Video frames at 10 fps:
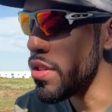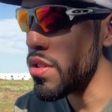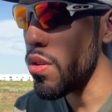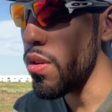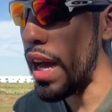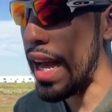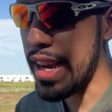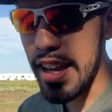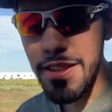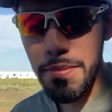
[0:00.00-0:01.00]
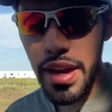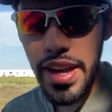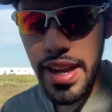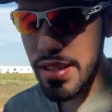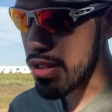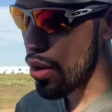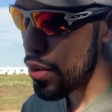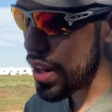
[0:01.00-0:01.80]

So I got the bite, I slowed